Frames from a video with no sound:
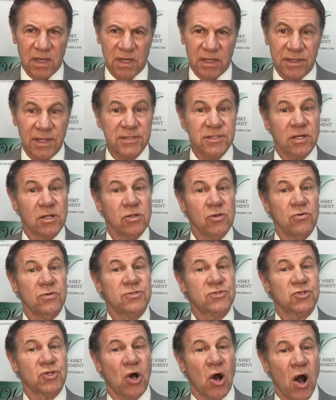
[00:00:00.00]
This
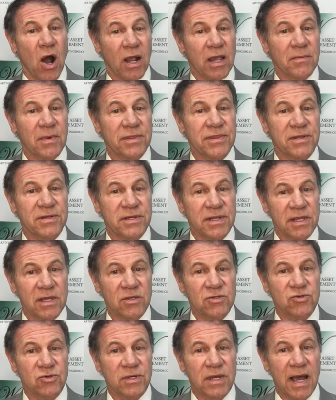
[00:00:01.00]
includes talking about the
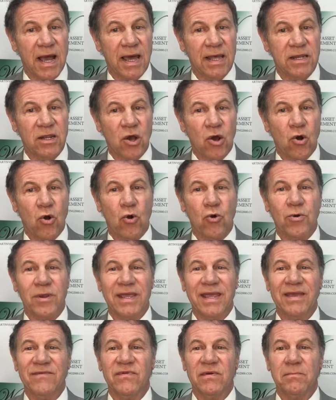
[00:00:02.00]
deals you got or
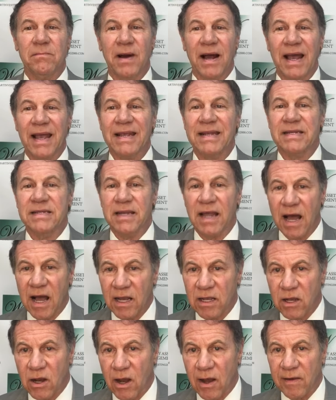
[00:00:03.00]
even buying
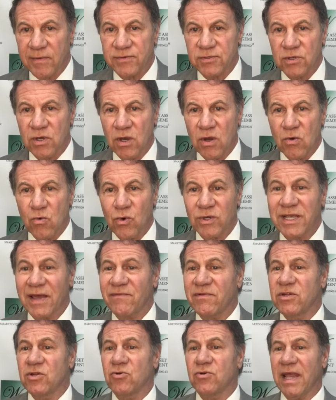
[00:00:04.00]
knockoffs, which
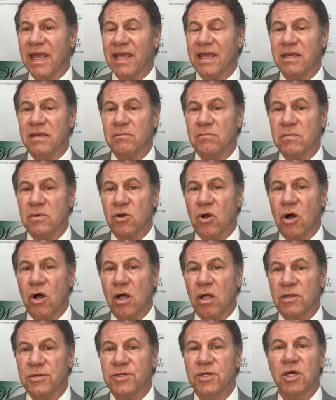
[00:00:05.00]
have a new name
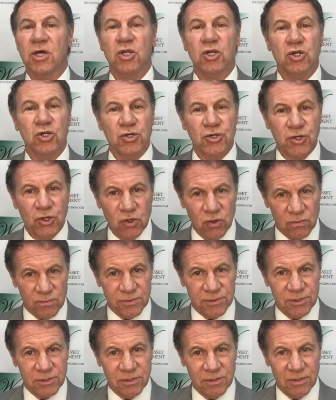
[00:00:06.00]
called
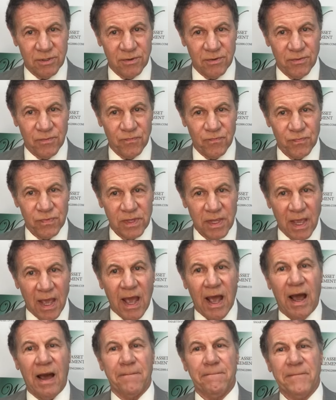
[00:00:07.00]
dupes.
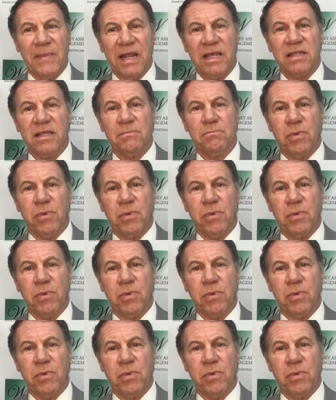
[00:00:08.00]
I made the